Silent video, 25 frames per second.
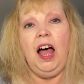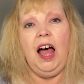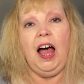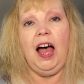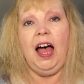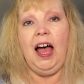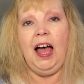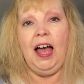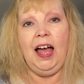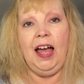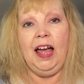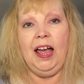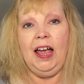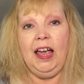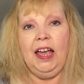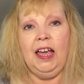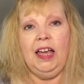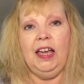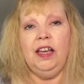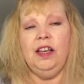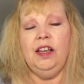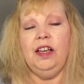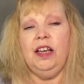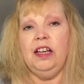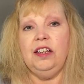
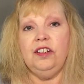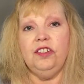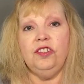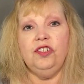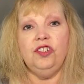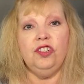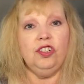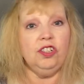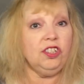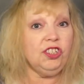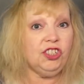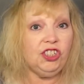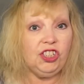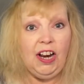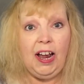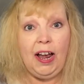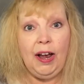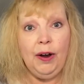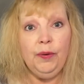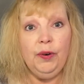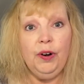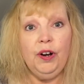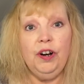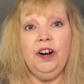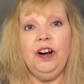I took a
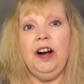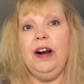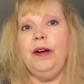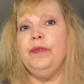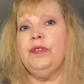shower.